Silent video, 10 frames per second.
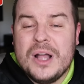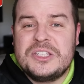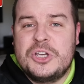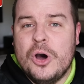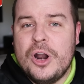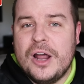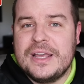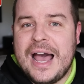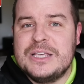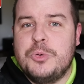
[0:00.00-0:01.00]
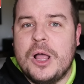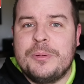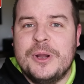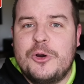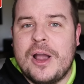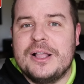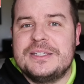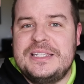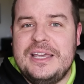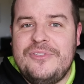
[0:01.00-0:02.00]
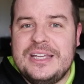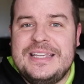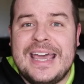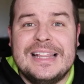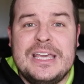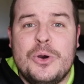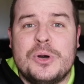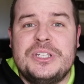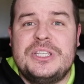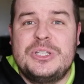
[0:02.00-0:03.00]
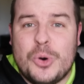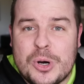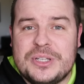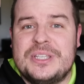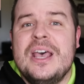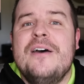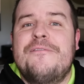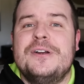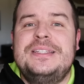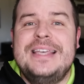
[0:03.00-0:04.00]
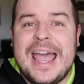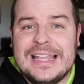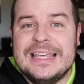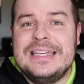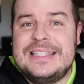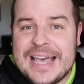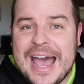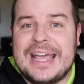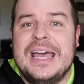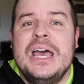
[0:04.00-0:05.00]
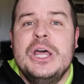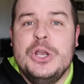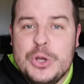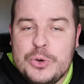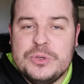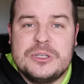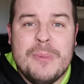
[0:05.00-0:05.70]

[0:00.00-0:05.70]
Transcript: What's going on, guys? Welcome to Greggles TV Daily, your source for daily tech news.